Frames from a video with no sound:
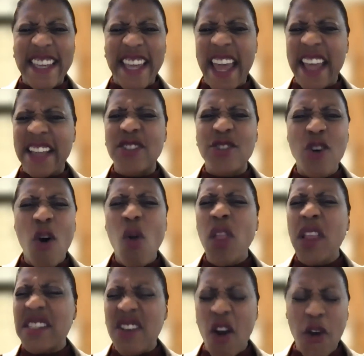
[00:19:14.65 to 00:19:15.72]
And soul
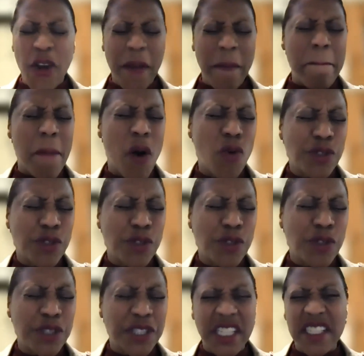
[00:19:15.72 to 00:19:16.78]
is our
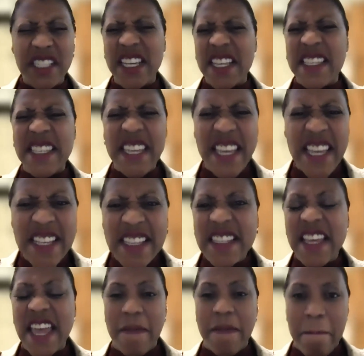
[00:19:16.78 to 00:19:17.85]
emotions, intense
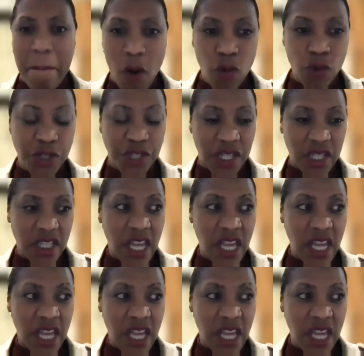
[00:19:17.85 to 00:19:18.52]
emotions.